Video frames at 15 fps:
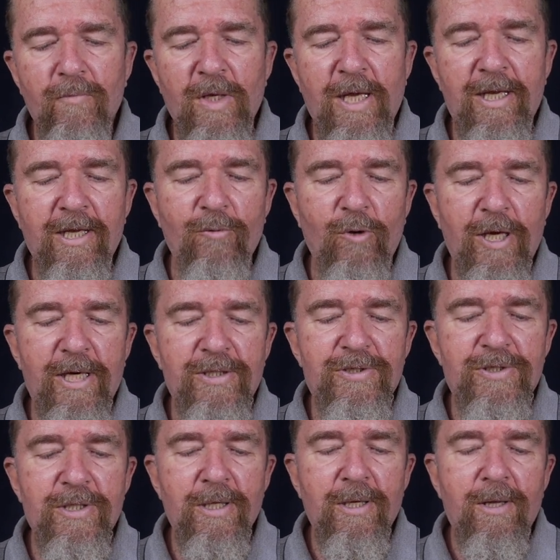
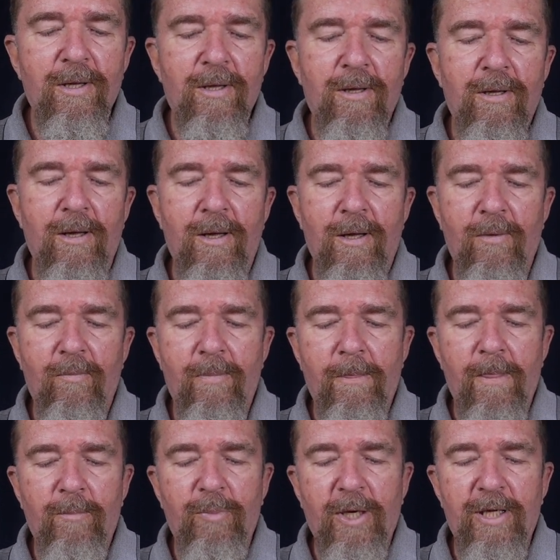Anyways, um,
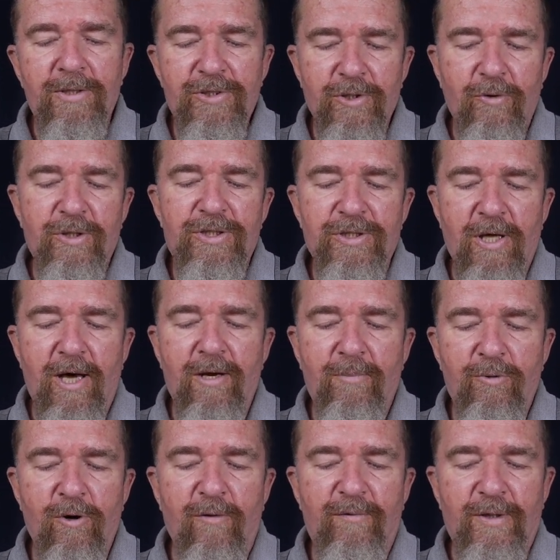but so it's not a
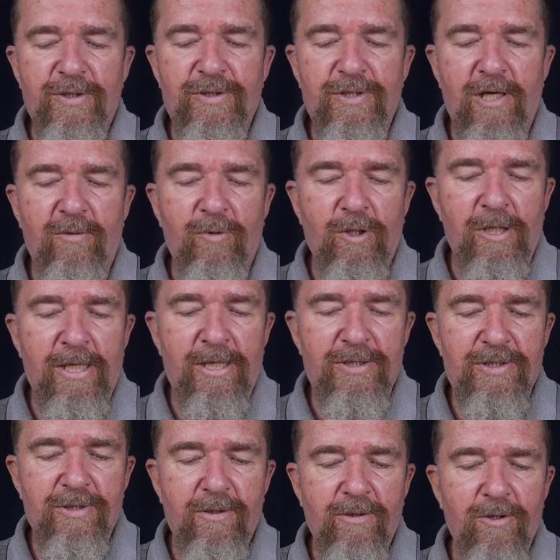perfect cinema
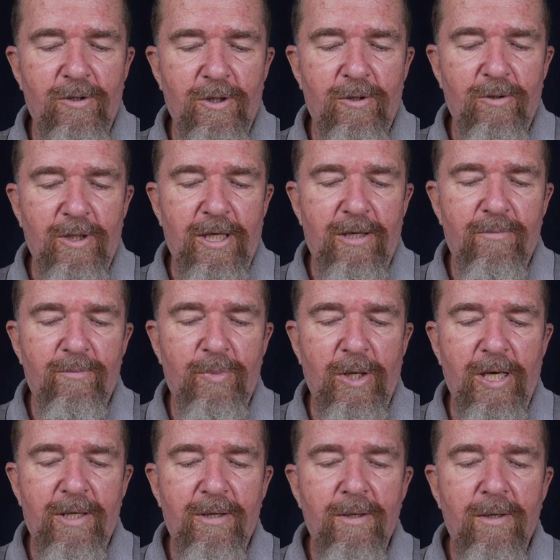lens, clearly.
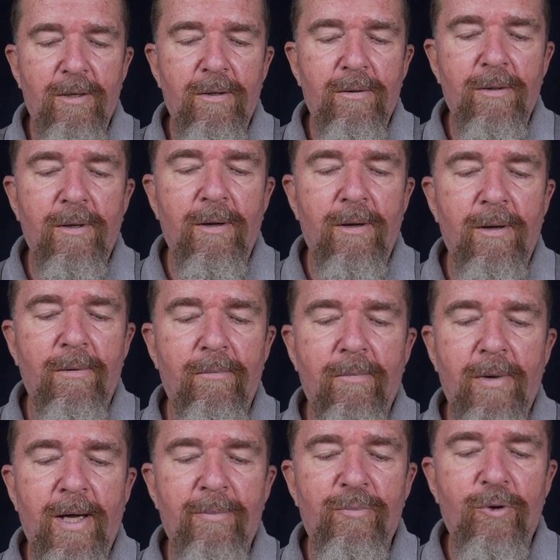But um,
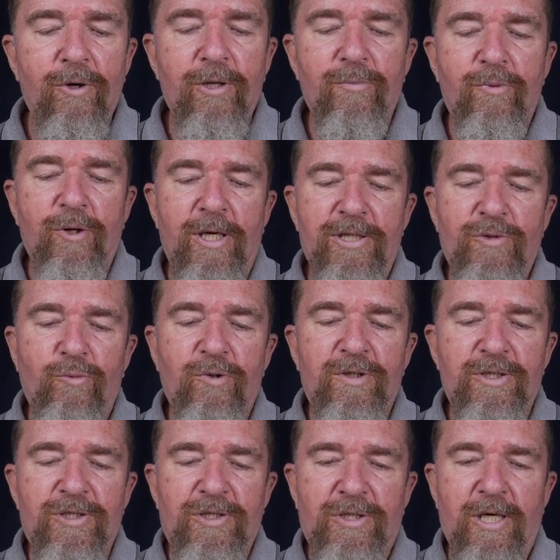I'm pretty impressed with
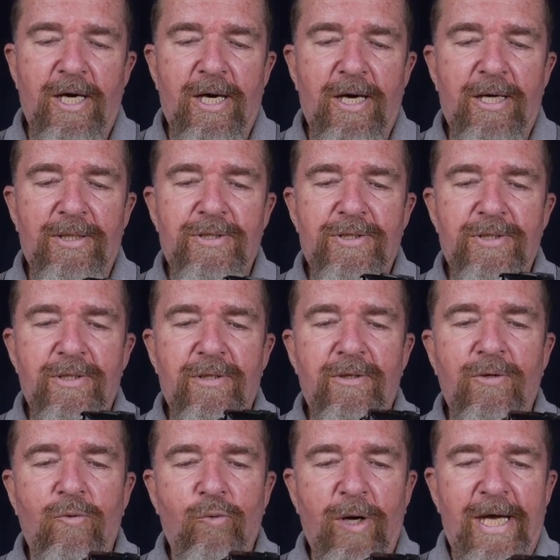the size,
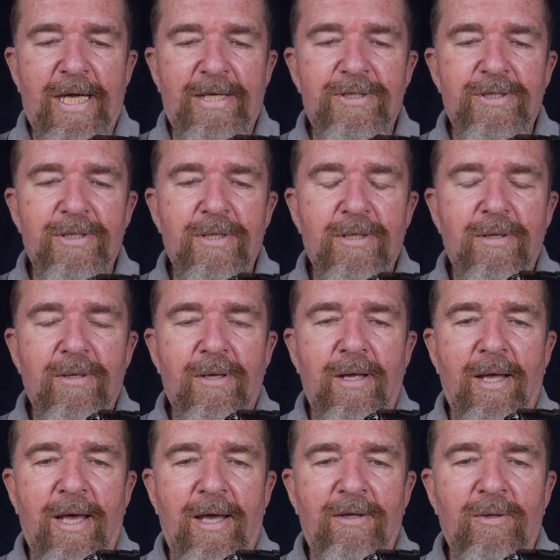the weight,
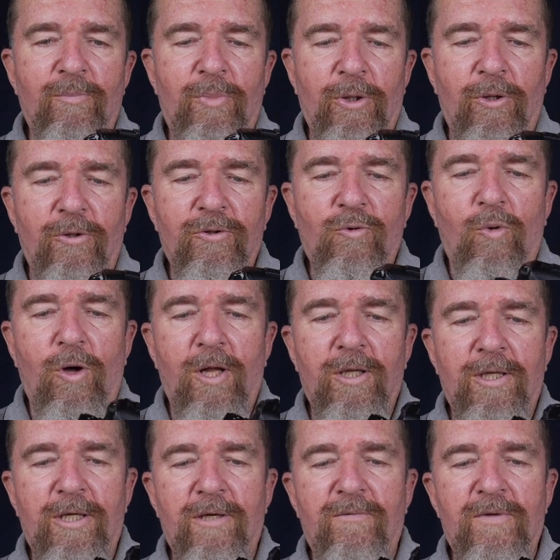and the build
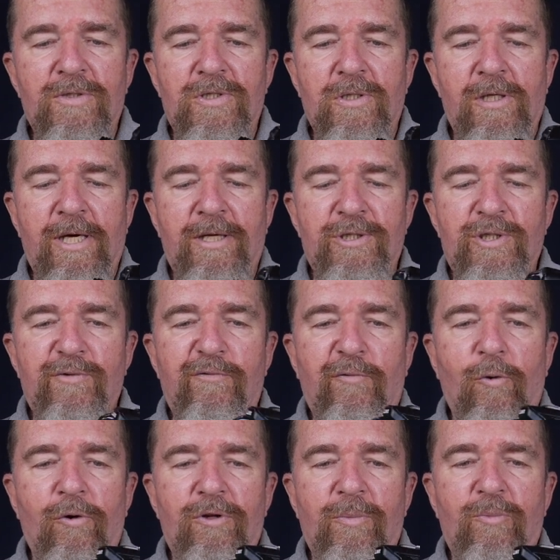quality of this lens
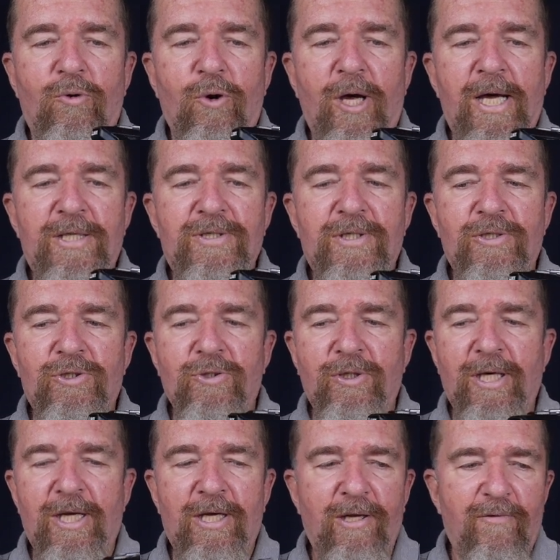for the price that you're
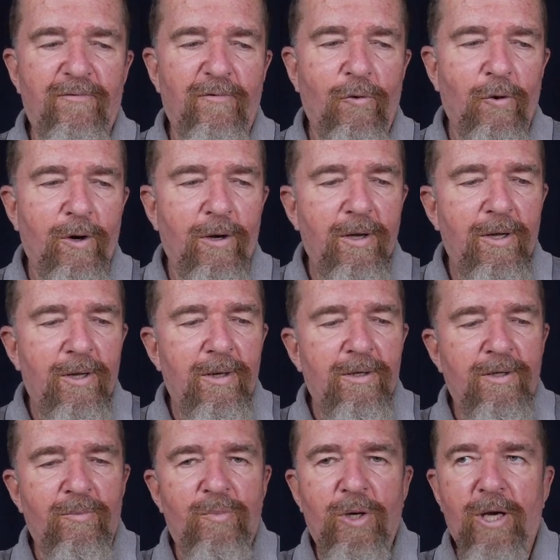getting it for.
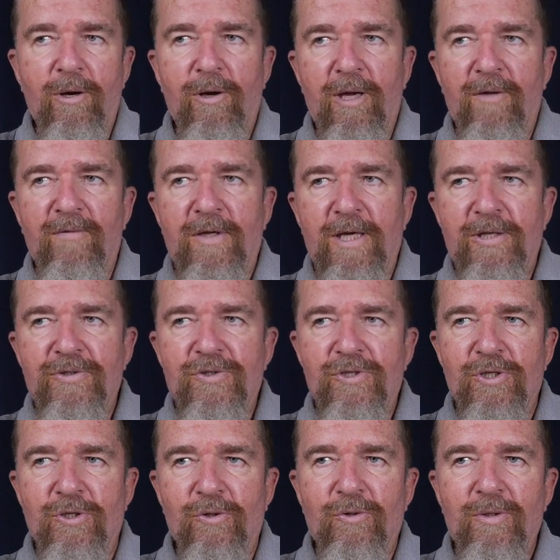Comparing these
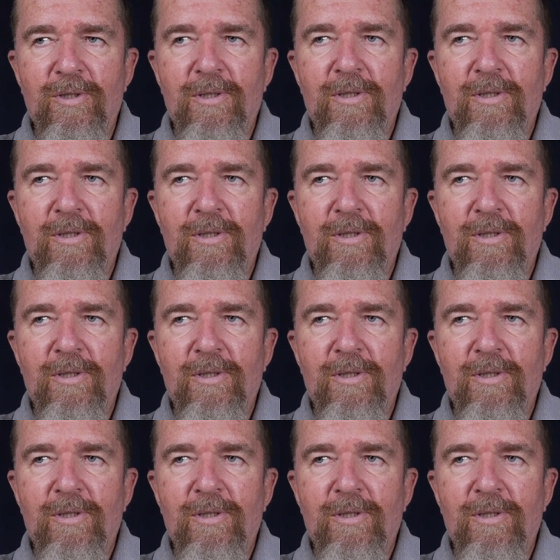two,